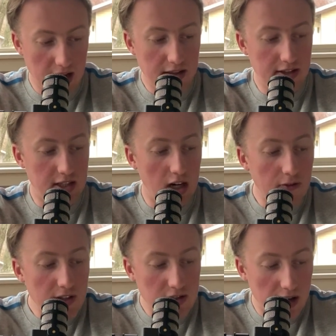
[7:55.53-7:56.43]
The
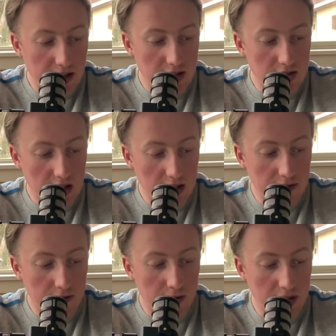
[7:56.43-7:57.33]
Dolphins' longest starter
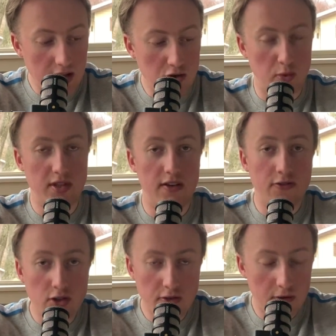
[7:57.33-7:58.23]
for four years was the
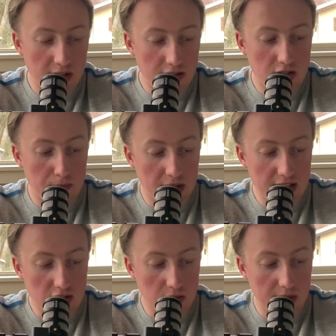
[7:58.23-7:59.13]
first four years of
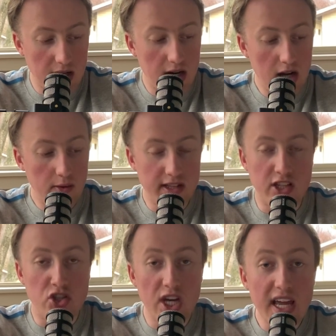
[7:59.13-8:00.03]
Brady's career with
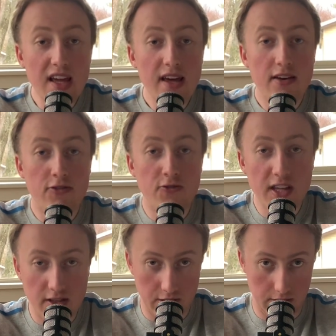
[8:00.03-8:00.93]
Jay
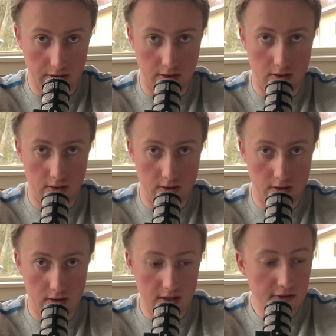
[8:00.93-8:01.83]
Fiedler
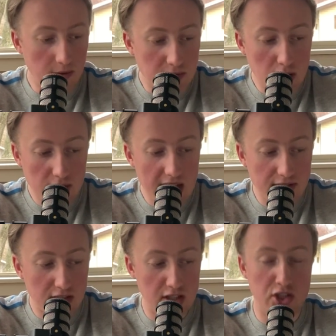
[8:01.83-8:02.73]
from 2000 to